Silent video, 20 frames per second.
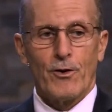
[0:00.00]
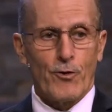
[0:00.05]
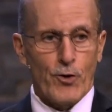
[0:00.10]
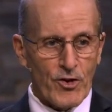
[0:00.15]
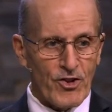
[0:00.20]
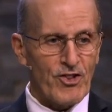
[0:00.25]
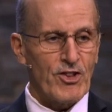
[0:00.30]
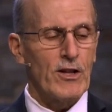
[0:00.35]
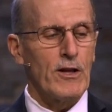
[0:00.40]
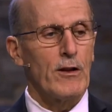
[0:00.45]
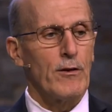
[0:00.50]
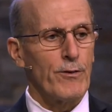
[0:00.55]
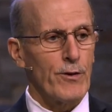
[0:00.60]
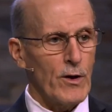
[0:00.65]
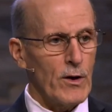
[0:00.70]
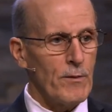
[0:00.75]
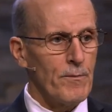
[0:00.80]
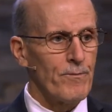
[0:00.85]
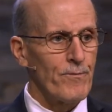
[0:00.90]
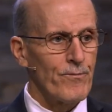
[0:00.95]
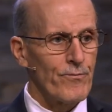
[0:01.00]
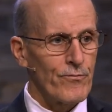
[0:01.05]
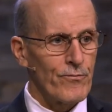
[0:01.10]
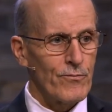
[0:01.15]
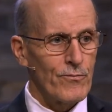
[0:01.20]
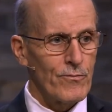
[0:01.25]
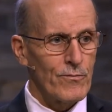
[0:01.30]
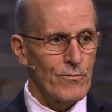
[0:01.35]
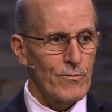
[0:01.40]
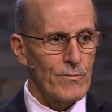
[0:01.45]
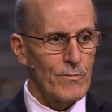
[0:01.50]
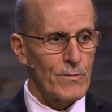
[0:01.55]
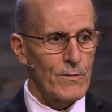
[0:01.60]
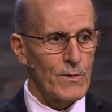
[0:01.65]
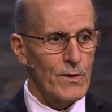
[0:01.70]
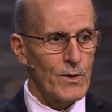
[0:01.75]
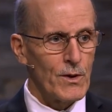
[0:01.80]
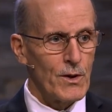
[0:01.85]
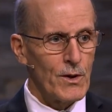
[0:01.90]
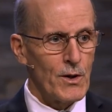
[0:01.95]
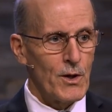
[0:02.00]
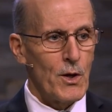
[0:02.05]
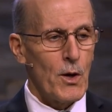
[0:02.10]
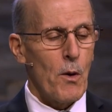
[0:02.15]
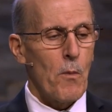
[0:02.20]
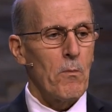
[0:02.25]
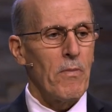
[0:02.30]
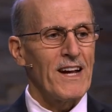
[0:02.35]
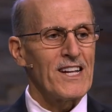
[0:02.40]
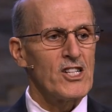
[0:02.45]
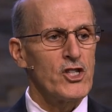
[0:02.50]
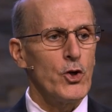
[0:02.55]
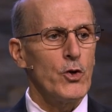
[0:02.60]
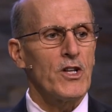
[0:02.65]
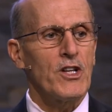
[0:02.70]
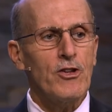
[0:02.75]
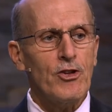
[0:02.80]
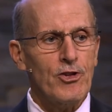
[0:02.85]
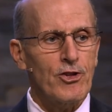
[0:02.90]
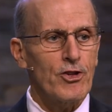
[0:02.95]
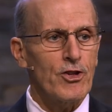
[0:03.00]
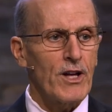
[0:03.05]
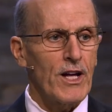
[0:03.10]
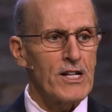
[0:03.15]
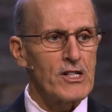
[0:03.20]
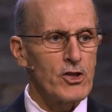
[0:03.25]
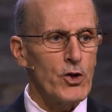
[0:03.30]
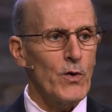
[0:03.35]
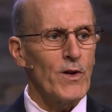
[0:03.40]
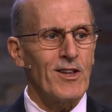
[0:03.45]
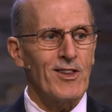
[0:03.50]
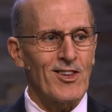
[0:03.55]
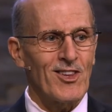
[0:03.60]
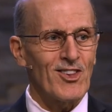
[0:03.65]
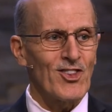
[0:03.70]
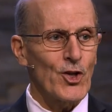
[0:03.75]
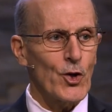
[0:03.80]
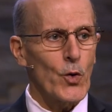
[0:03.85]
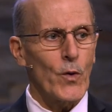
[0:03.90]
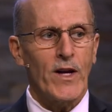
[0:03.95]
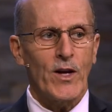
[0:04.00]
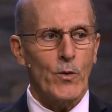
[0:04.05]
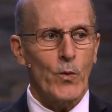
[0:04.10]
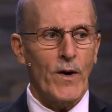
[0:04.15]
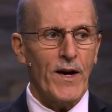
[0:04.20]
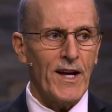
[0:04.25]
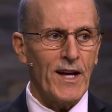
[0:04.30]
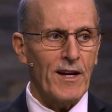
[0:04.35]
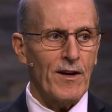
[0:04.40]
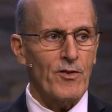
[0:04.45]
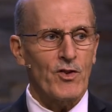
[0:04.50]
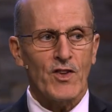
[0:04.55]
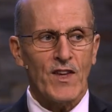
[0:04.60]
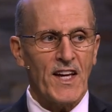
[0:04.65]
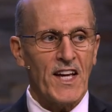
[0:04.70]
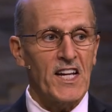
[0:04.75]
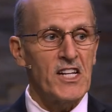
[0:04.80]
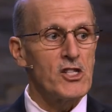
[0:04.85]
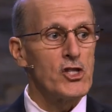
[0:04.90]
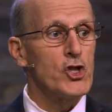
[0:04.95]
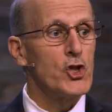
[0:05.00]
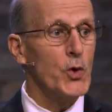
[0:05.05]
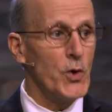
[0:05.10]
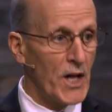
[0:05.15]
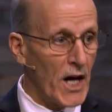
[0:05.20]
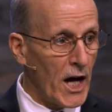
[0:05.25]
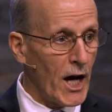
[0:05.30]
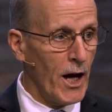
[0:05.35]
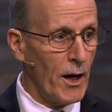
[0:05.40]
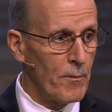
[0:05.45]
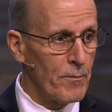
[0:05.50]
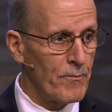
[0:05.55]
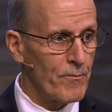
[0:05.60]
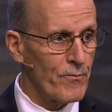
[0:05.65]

for silver, by Judas, and Judas is the Greek way of saying Judah.